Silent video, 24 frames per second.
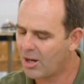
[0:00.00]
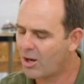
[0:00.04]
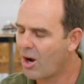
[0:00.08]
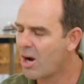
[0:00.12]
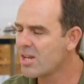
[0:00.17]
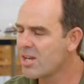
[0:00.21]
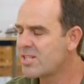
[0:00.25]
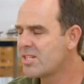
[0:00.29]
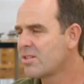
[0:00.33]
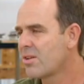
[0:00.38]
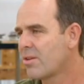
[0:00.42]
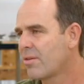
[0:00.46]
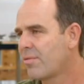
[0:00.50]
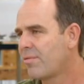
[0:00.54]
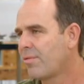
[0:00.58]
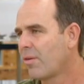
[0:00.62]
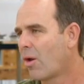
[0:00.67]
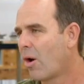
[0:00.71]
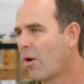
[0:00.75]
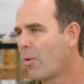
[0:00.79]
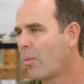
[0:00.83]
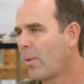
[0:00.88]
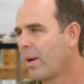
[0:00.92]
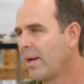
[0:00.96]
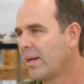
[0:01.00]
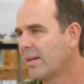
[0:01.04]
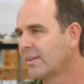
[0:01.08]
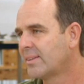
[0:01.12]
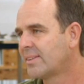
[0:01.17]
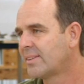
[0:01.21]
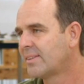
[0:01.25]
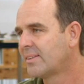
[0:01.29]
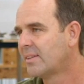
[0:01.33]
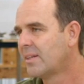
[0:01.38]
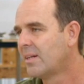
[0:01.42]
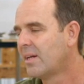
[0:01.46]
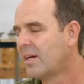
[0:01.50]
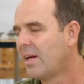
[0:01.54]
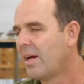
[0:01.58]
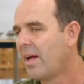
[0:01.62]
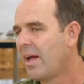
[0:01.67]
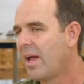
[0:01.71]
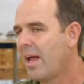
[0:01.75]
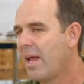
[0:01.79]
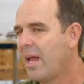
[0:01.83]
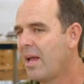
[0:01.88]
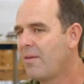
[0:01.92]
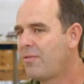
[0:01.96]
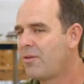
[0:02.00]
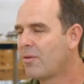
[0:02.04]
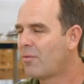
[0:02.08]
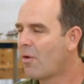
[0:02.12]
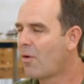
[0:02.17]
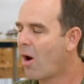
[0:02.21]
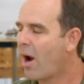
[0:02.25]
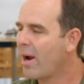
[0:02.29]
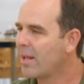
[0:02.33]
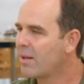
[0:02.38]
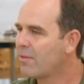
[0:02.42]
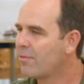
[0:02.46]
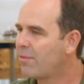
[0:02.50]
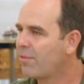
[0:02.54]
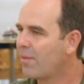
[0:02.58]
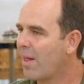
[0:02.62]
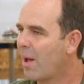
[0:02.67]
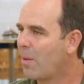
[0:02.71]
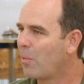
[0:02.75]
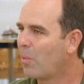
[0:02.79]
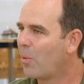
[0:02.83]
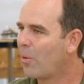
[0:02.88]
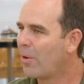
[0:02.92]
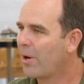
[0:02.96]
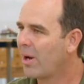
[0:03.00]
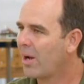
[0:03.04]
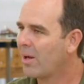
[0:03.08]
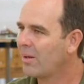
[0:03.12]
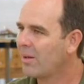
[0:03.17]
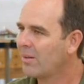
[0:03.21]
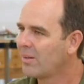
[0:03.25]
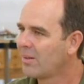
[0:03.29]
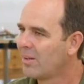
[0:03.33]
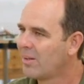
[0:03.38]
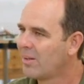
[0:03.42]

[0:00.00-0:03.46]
it goes into the flow wings. If you're riding in flat water,